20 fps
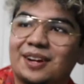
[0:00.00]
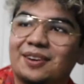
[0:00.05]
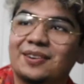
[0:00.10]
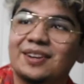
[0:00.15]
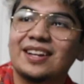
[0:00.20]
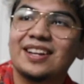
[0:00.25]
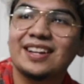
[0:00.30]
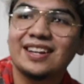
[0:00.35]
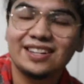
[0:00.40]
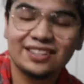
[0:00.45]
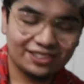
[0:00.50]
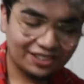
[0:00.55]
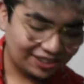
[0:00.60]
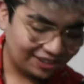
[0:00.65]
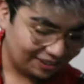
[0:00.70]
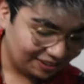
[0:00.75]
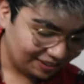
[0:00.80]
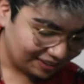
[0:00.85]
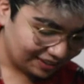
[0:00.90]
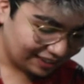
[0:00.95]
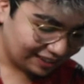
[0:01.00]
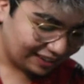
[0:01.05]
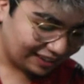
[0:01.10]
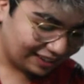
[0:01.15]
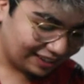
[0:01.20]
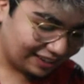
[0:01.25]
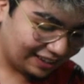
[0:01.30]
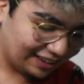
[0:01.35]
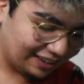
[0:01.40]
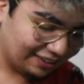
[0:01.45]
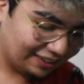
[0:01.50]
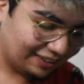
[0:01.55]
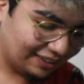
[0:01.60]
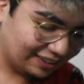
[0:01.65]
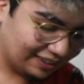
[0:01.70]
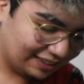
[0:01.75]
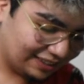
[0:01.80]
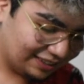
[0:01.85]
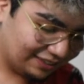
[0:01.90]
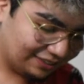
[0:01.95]
now. So if
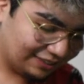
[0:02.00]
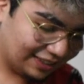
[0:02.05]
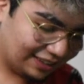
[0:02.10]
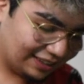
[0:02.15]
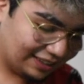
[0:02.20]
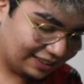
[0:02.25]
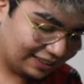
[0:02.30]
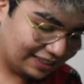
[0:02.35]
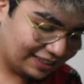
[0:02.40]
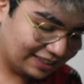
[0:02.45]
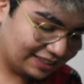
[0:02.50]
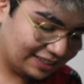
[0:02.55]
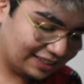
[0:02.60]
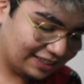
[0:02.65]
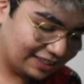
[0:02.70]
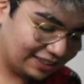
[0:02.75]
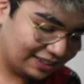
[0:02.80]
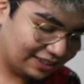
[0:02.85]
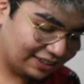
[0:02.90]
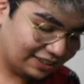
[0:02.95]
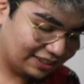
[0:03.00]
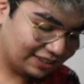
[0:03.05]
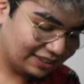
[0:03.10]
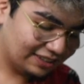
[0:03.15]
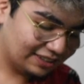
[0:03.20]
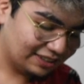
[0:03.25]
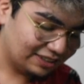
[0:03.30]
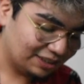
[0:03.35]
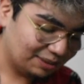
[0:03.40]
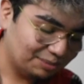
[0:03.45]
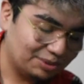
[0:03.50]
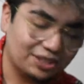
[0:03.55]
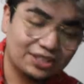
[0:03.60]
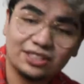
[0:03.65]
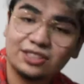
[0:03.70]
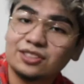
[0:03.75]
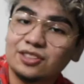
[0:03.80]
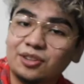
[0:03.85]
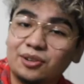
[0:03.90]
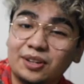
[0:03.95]
like this year some
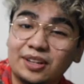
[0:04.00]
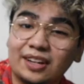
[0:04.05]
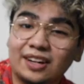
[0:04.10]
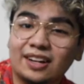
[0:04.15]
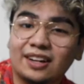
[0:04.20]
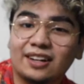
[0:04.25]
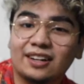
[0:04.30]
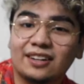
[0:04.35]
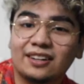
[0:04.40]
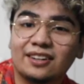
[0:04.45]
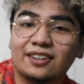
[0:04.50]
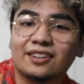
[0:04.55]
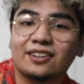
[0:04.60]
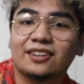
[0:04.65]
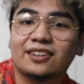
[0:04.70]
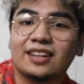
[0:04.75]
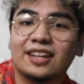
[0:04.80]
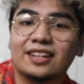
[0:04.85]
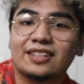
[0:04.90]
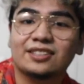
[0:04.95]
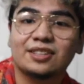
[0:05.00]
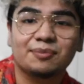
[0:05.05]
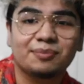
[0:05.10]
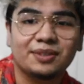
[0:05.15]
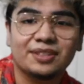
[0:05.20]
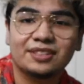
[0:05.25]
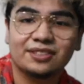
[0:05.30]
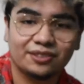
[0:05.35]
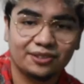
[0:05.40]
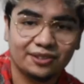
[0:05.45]
shit's going on, or like something's